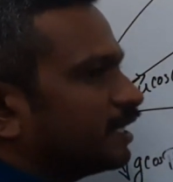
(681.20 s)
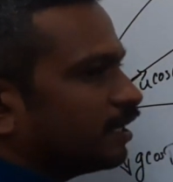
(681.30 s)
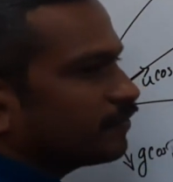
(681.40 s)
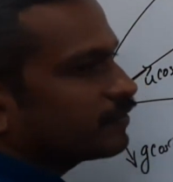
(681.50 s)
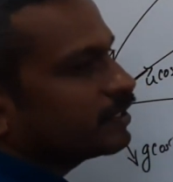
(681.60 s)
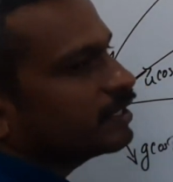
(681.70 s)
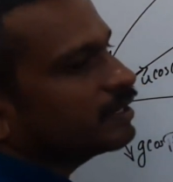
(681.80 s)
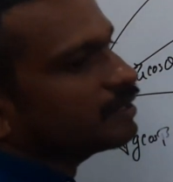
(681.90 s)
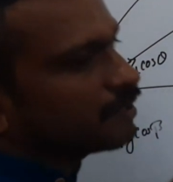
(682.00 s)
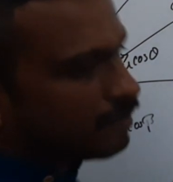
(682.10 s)
of
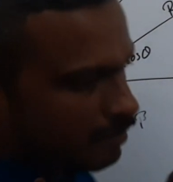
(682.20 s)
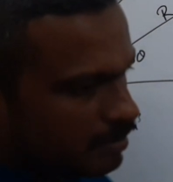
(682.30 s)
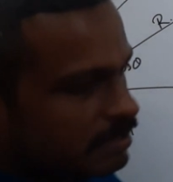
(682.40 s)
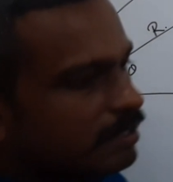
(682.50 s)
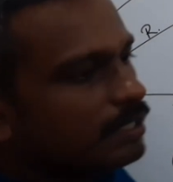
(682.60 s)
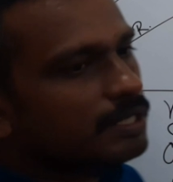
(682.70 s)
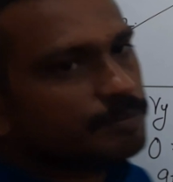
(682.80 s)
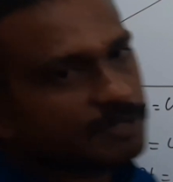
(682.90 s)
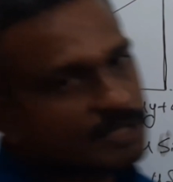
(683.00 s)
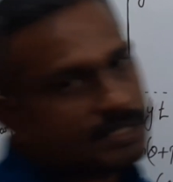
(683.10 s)
the horizontal
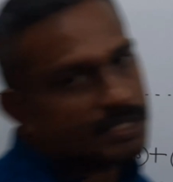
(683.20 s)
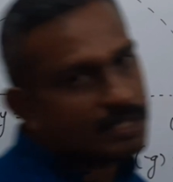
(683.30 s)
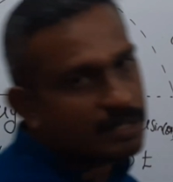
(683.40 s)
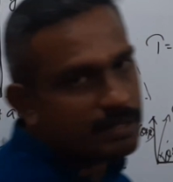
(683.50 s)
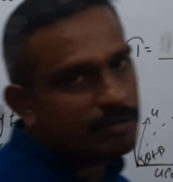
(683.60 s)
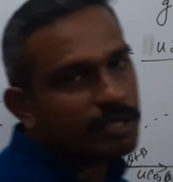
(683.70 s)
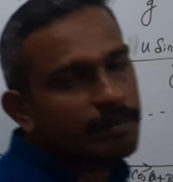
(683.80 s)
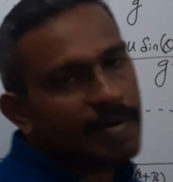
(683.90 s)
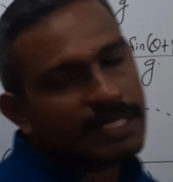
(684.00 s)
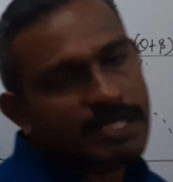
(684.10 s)
projection, okay,
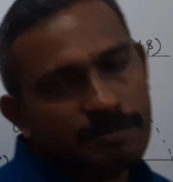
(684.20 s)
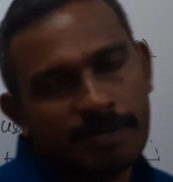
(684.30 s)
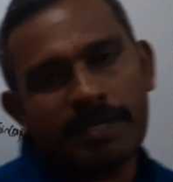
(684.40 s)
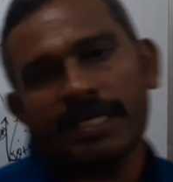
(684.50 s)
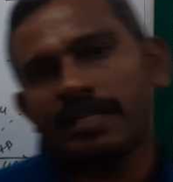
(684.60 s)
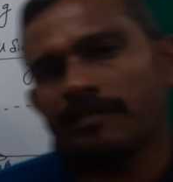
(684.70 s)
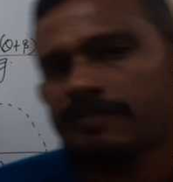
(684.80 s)
maximum height of